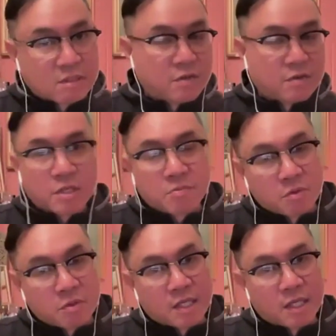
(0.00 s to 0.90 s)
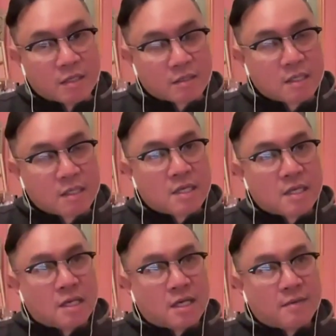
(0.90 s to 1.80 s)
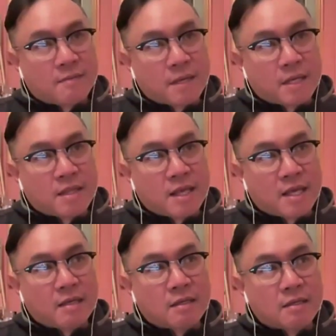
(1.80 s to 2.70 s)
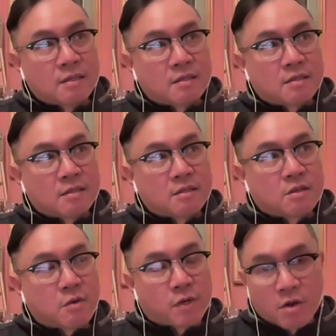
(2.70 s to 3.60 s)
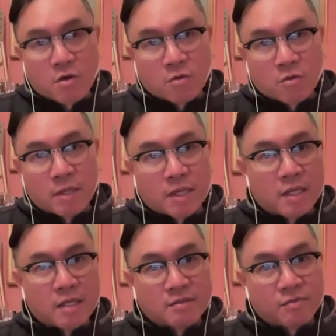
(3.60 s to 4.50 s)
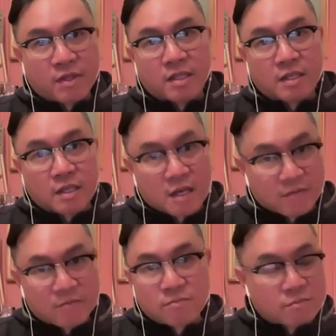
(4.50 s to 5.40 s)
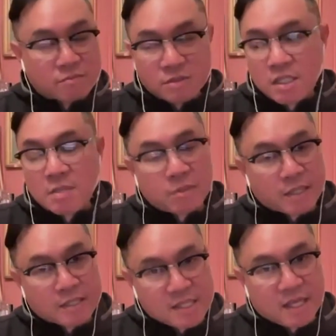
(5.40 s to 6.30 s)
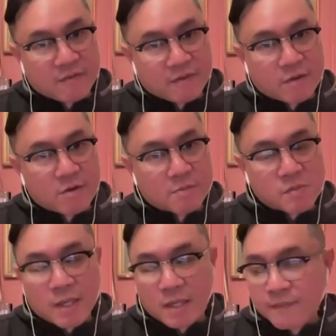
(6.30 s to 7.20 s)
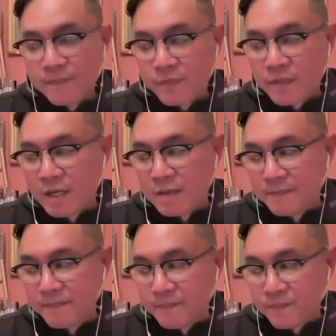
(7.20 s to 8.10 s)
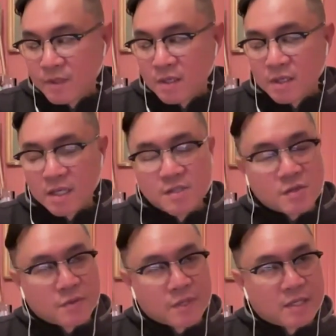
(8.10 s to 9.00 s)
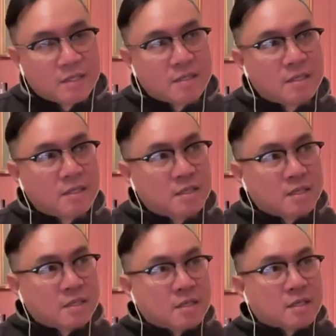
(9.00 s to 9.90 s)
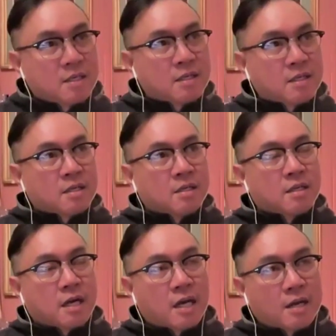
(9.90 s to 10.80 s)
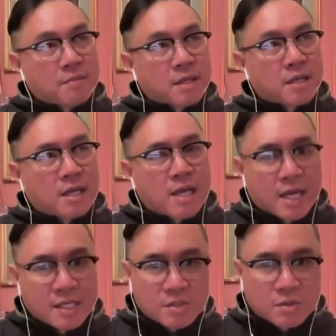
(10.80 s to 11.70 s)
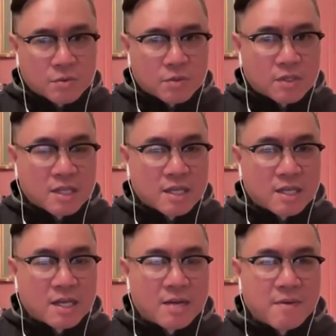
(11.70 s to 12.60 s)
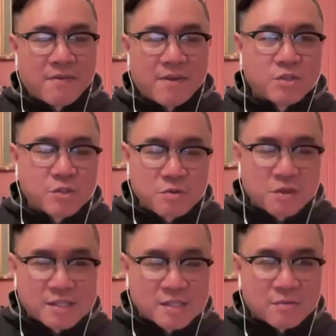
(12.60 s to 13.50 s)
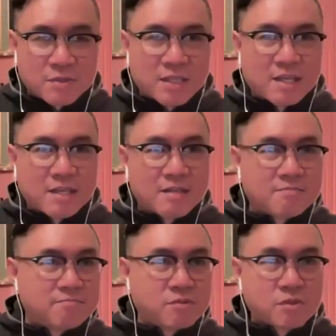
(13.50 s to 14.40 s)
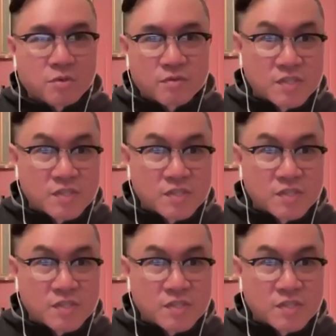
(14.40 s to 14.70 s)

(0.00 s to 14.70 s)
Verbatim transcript: you know, a community, um, and then going home and feeling uh, deeply unsafe at home as well. Um, and so in um, in high school, um, I found two things that really sort of